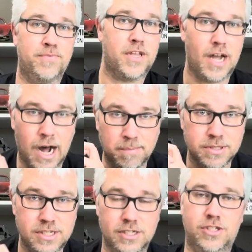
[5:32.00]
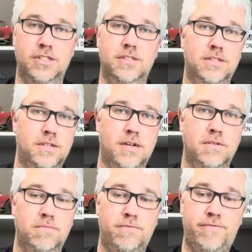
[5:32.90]
competition
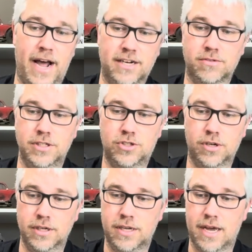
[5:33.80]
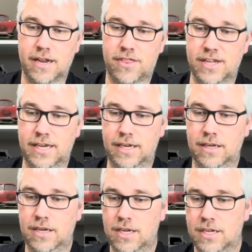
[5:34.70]
factory truck kind of thing.
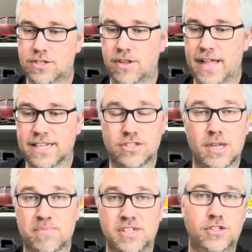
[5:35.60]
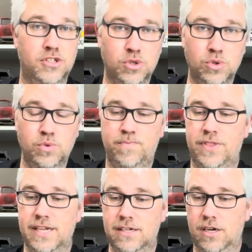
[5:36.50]
So that's something new
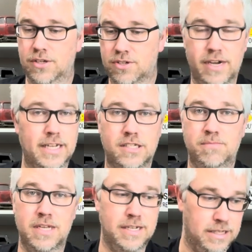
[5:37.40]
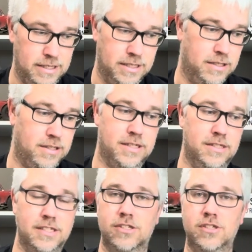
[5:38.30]
that also has to be in
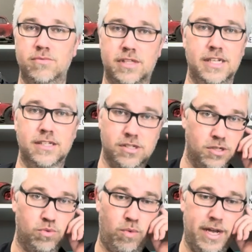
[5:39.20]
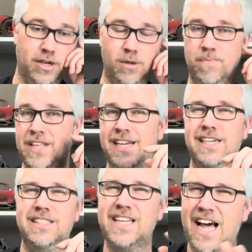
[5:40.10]
contention with this as well.
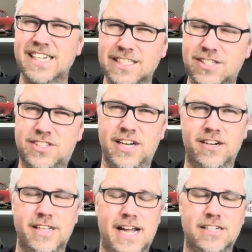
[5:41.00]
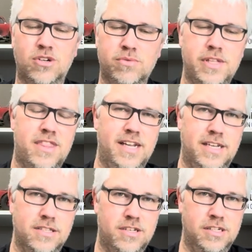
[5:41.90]
Not necessarily, I don't really think
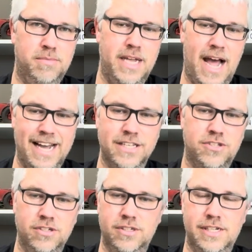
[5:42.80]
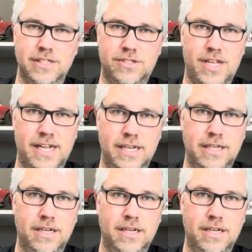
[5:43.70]
it's going to be as good as, say,